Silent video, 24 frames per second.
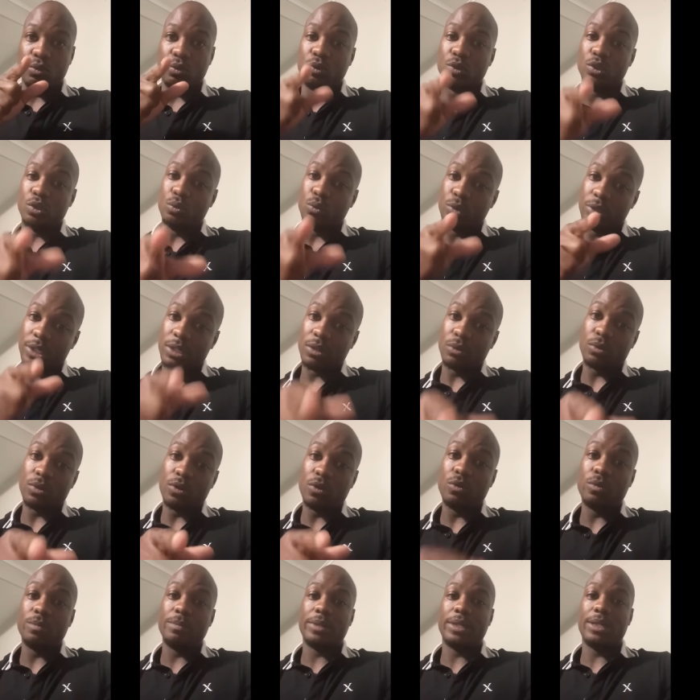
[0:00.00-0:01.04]
you real
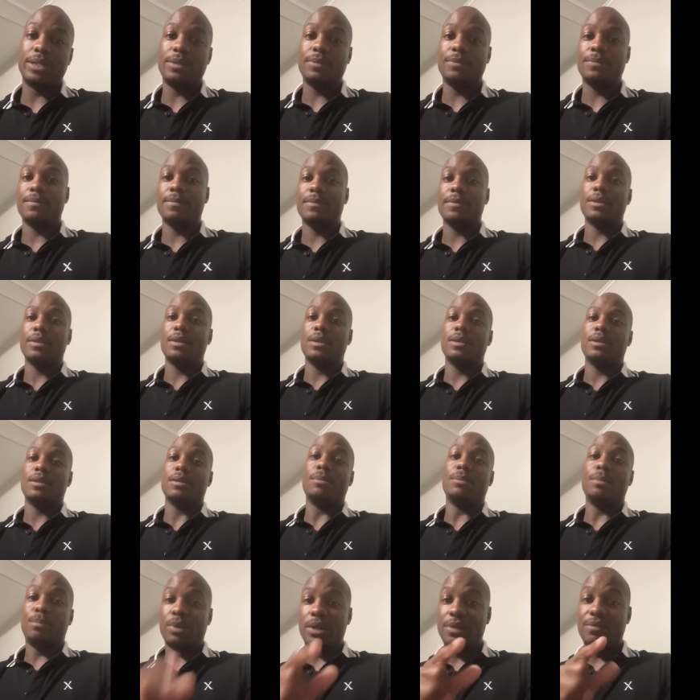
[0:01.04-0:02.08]
wrong, man. I'm
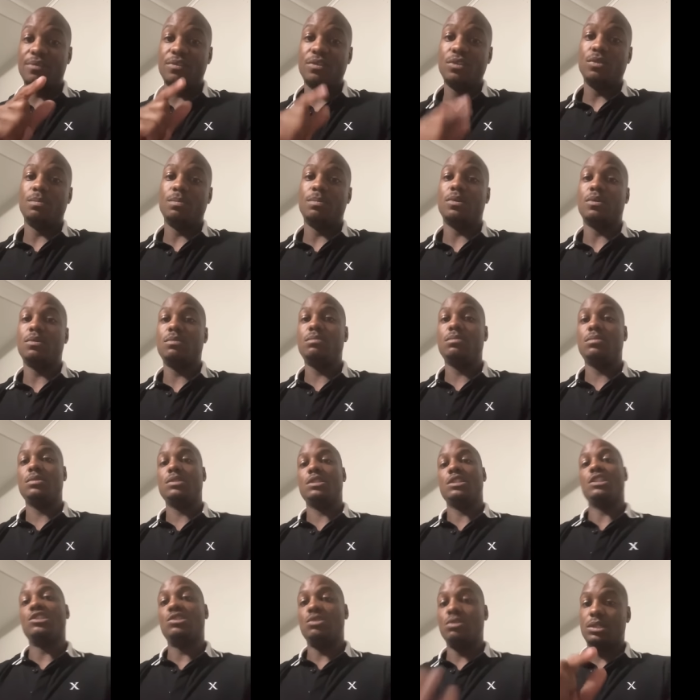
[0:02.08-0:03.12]
pray for you, bro,
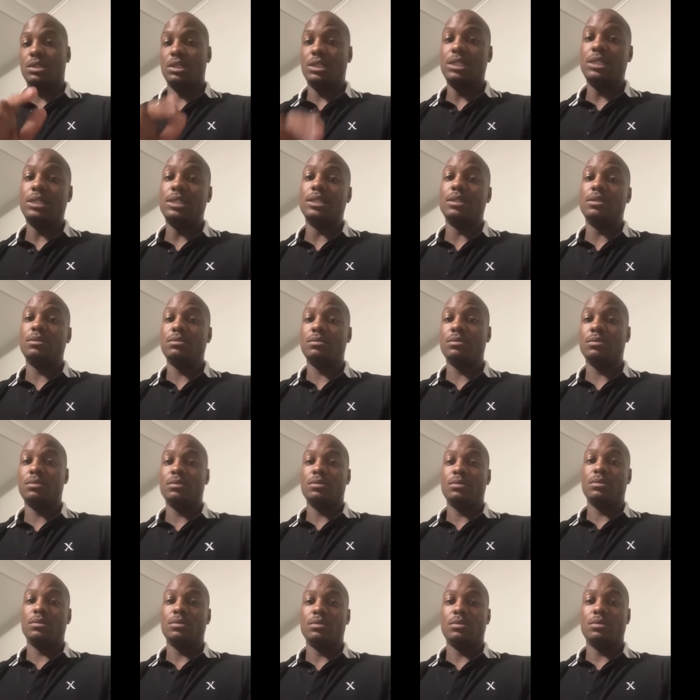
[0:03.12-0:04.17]
cause you need it.
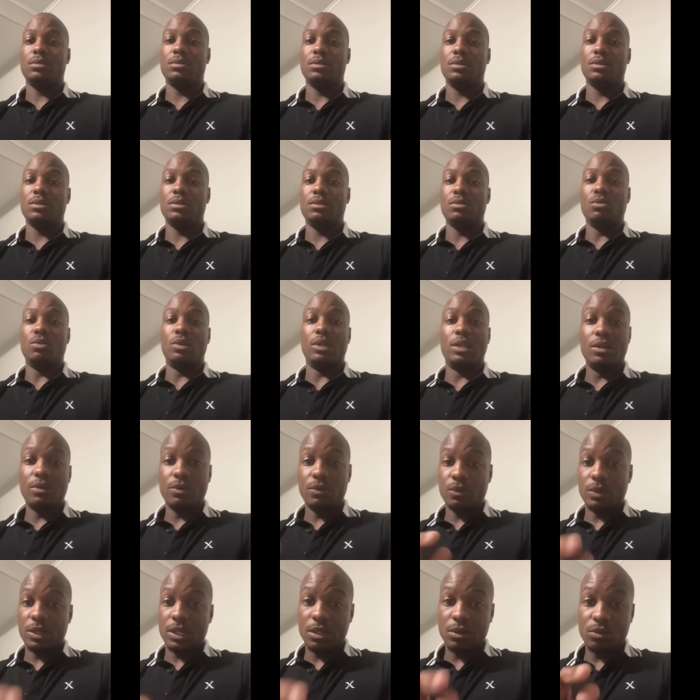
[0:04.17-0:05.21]
Whatever
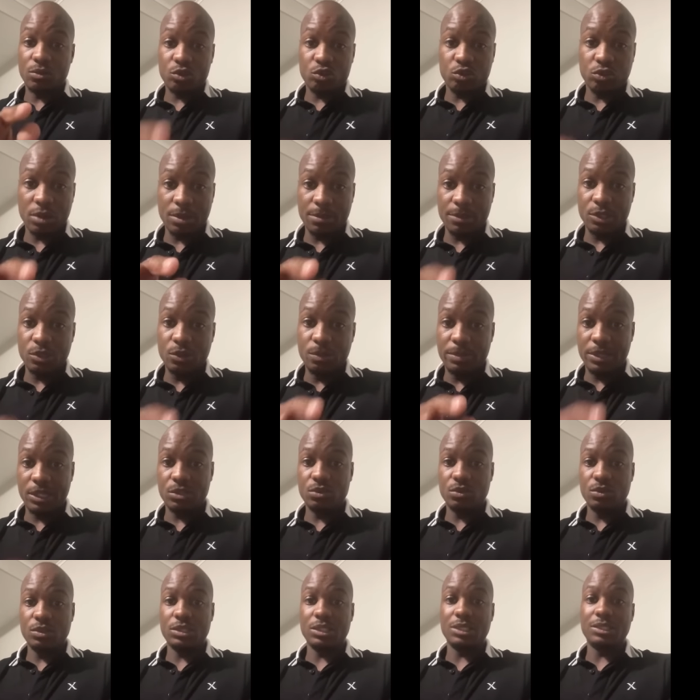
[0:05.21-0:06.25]
whatever trauma you've been
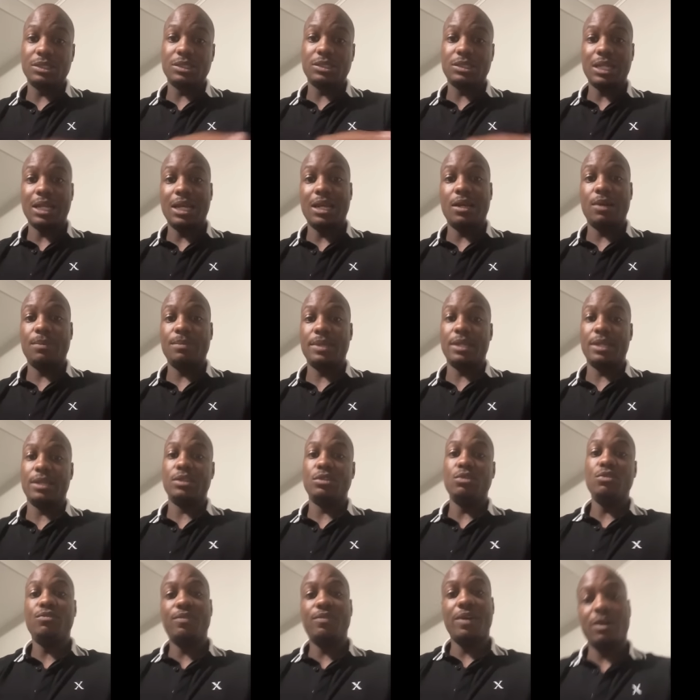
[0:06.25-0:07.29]
through since a child, man.
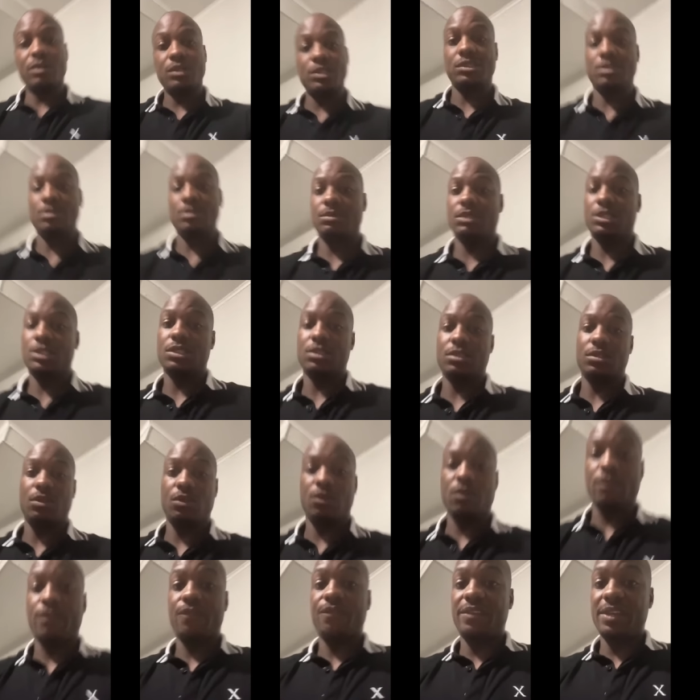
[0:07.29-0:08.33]
You 40 some years
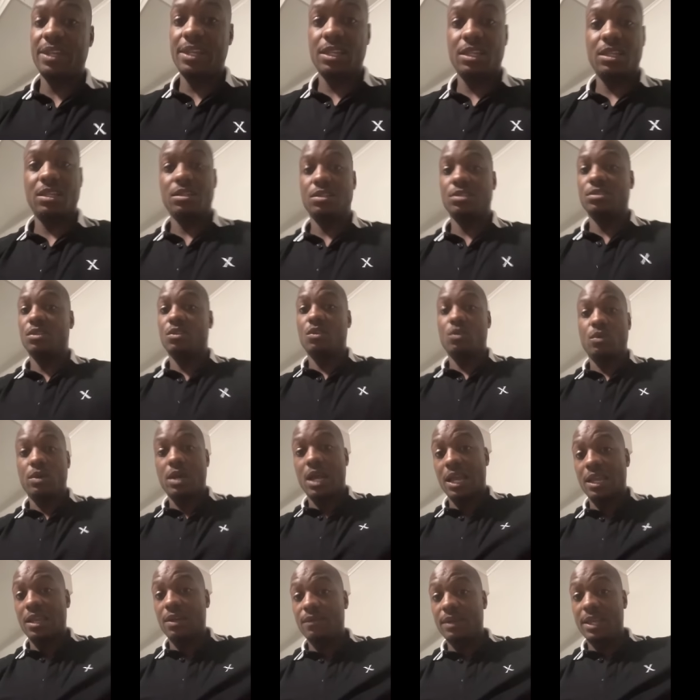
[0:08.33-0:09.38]
old, 50 years old,
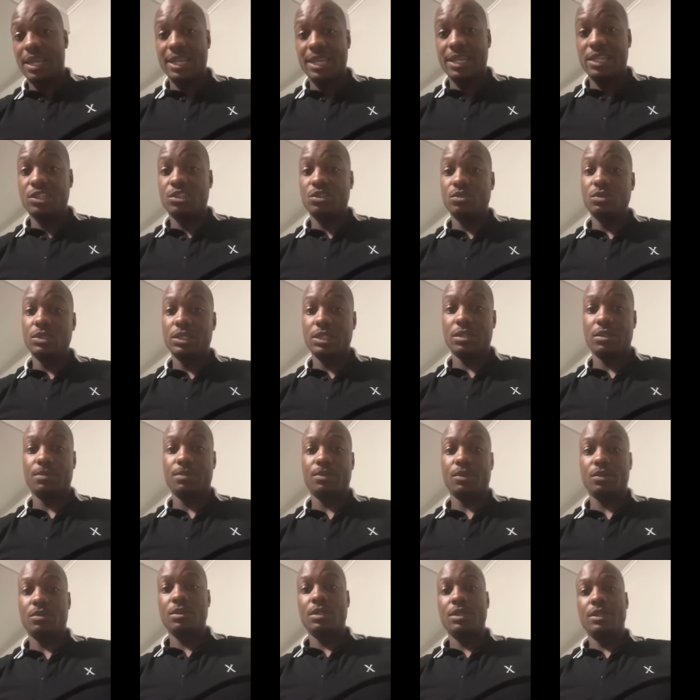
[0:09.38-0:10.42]
however age you are,
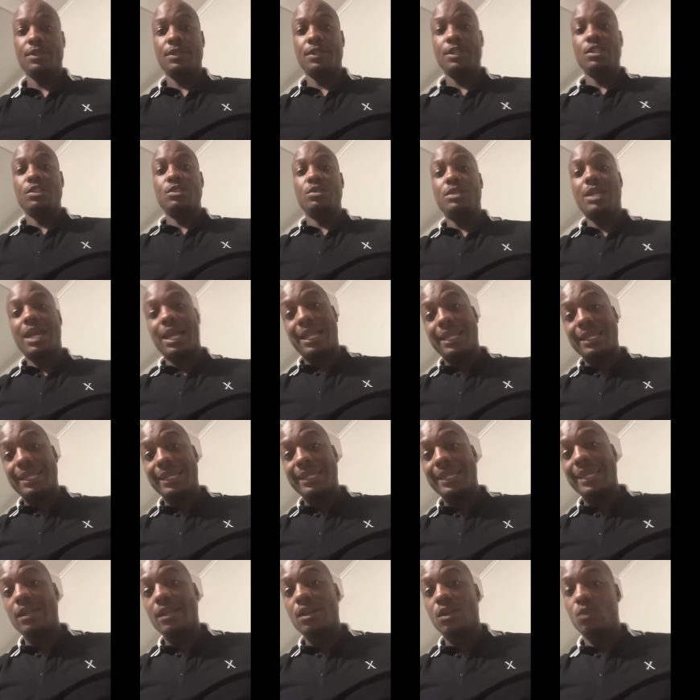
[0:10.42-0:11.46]
bro. You gotta let
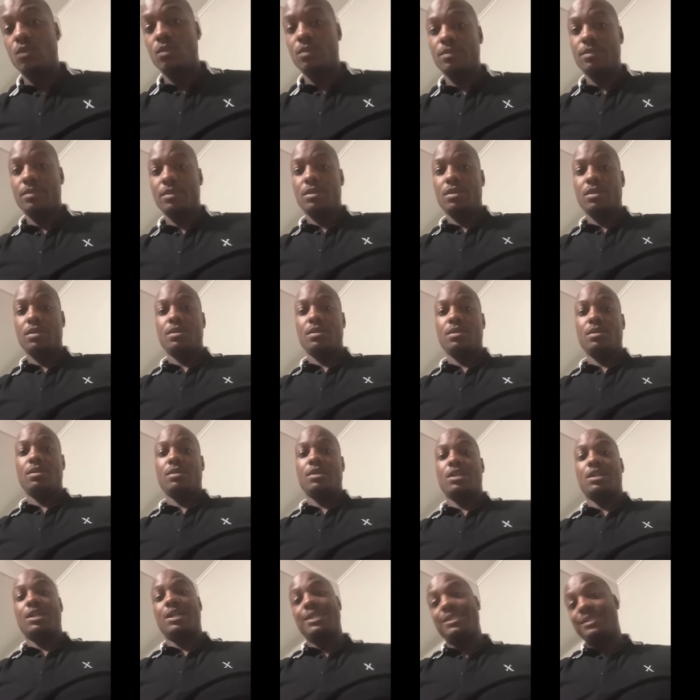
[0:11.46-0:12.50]
that go.
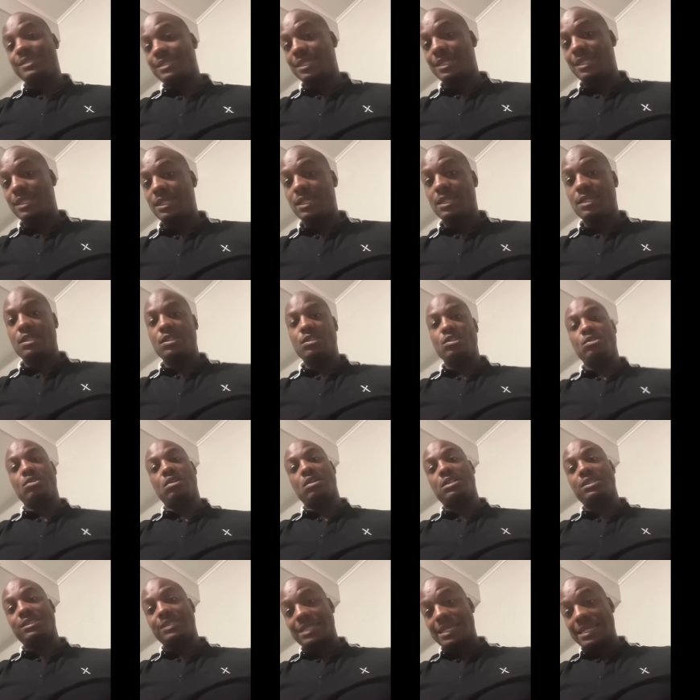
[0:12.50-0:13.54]
Cause until then, you're gonna
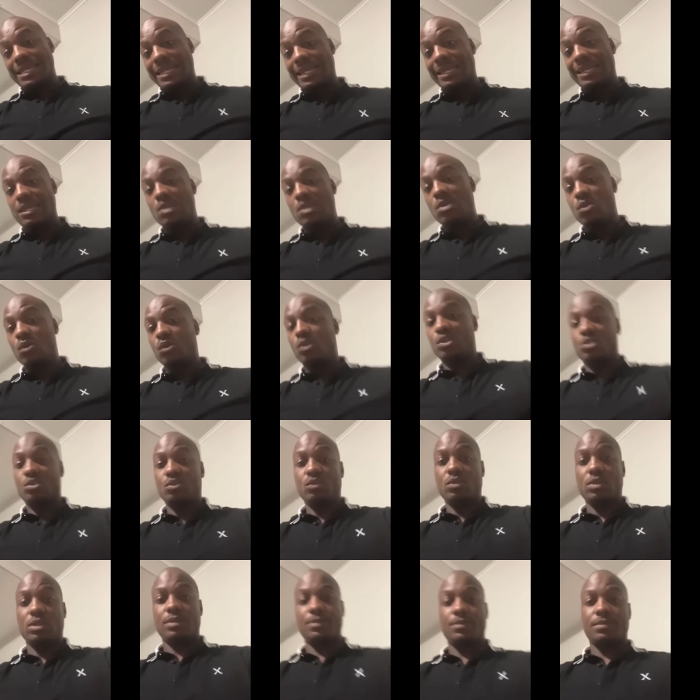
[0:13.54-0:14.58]
continue to keep going
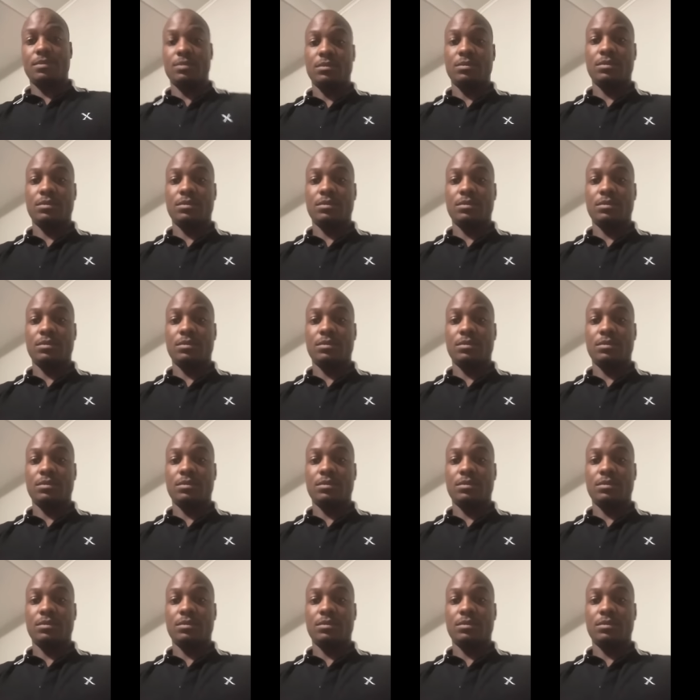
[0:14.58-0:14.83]
through it.